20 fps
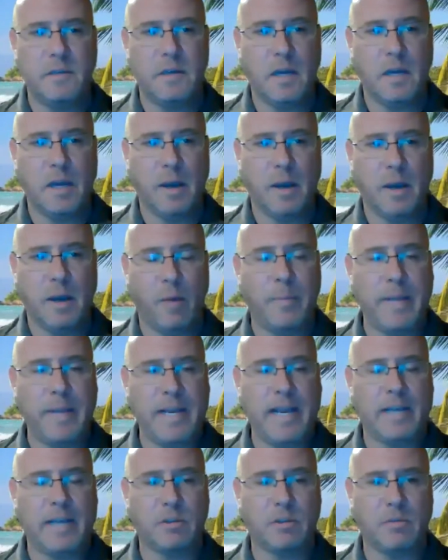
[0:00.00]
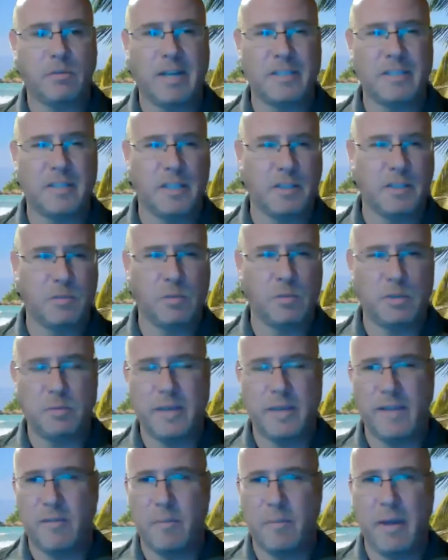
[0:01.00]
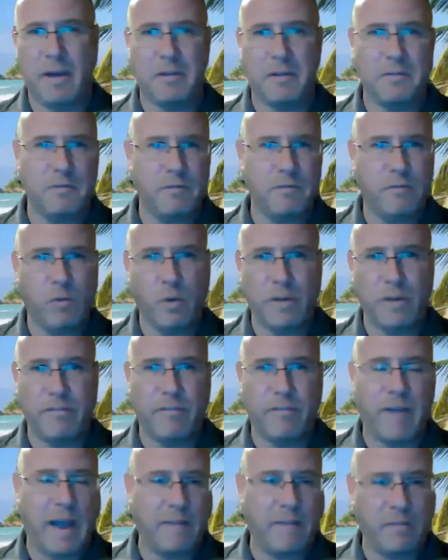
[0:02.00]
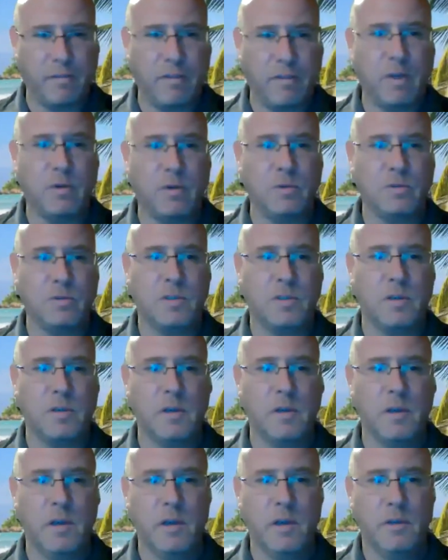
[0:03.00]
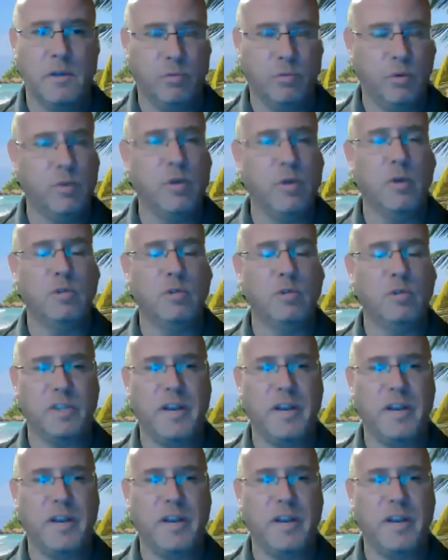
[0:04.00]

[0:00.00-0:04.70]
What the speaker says: our pediatric residents, which we have about 45 of those, through those